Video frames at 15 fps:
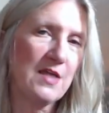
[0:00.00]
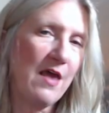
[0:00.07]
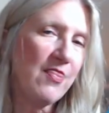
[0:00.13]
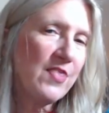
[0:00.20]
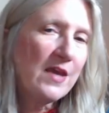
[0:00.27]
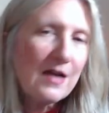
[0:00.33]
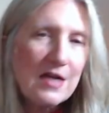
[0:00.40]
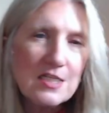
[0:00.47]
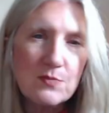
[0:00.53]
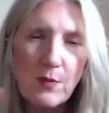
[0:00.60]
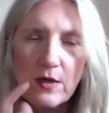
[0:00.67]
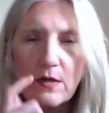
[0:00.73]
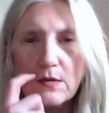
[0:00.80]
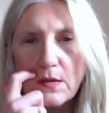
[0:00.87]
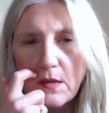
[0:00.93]
I think I
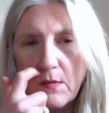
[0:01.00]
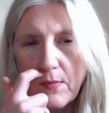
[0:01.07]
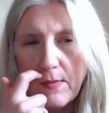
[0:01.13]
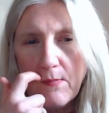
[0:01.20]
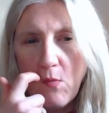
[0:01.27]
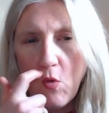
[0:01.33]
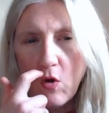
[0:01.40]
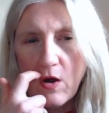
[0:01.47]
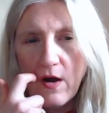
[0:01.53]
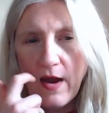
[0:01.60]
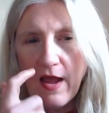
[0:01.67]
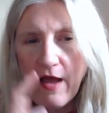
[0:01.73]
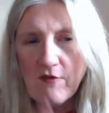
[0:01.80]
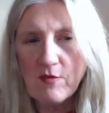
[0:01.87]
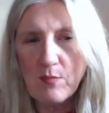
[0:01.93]
spun a little bit more. I
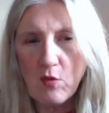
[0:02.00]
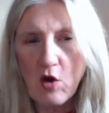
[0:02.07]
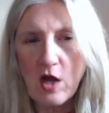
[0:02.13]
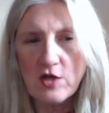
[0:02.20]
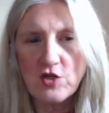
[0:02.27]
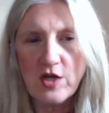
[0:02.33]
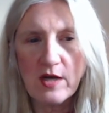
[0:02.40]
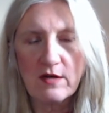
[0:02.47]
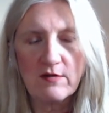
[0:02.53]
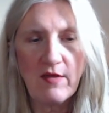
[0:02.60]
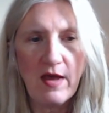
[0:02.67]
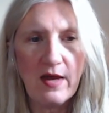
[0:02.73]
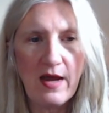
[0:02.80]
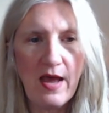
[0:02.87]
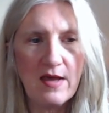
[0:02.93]
have a project
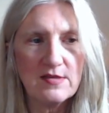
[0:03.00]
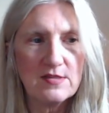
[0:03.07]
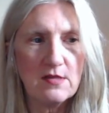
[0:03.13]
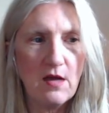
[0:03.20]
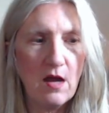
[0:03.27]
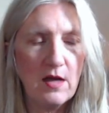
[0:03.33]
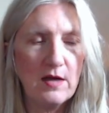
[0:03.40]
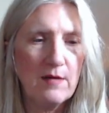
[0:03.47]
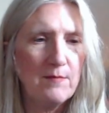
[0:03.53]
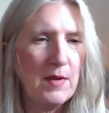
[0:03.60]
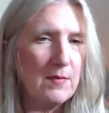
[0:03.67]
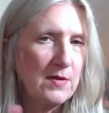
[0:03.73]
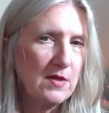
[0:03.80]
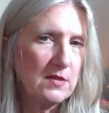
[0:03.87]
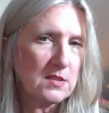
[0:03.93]
that has not,
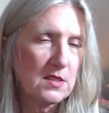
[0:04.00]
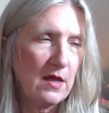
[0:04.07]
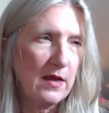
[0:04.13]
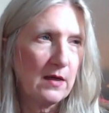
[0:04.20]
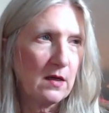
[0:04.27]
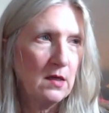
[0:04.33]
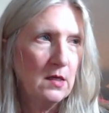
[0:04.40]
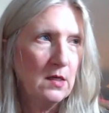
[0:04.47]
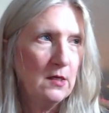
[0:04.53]
maybe it's like